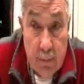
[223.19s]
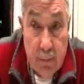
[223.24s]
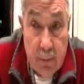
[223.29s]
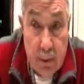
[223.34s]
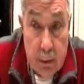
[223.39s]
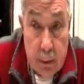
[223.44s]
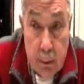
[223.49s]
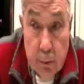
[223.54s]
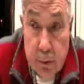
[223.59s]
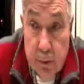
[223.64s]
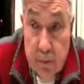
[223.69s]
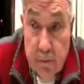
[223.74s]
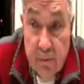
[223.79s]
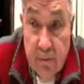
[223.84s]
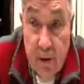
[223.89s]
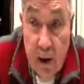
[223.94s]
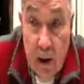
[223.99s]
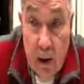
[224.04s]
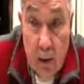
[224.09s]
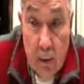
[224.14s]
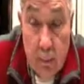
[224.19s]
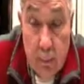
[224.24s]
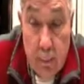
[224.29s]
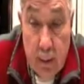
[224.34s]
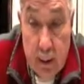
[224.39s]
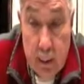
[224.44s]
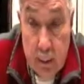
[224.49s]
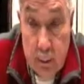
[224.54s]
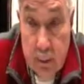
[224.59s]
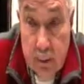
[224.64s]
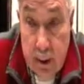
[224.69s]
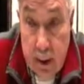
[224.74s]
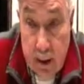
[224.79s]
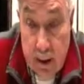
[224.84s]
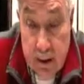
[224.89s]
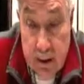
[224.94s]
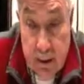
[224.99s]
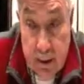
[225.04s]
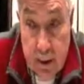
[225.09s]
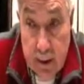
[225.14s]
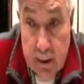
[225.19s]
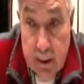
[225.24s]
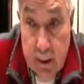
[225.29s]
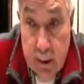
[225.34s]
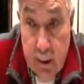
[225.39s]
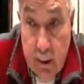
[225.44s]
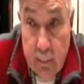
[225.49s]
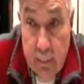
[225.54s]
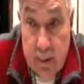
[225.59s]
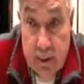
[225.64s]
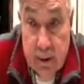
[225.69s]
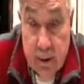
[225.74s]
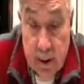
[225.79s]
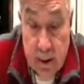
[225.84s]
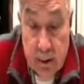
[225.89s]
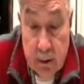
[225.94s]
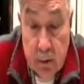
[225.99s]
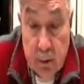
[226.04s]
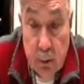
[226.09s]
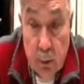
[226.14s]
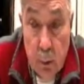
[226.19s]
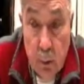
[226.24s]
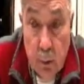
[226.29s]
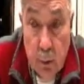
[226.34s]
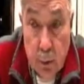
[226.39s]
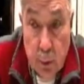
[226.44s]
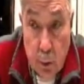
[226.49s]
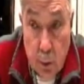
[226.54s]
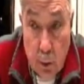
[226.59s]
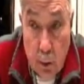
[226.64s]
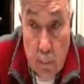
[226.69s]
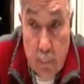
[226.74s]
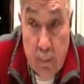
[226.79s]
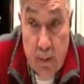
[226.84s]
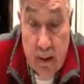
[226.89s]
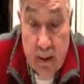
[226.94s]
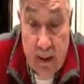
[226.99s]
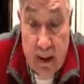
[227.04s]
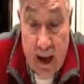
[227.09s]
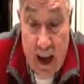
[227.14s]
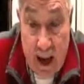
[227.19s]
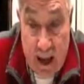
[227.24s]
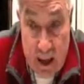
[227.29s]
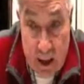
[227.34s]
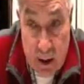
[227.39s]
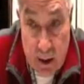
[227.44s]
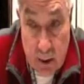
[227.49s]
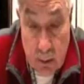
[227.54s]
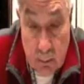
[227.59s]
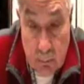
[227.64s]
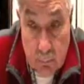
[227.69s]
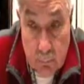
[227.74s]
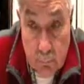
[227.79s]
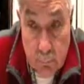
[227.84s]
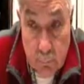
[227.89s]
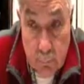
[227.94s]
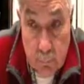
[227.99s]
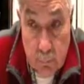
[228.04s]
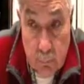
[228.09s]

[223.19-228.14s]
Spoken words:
I think you should follow Maynard Keynesian economics like they do in Europe and Canada.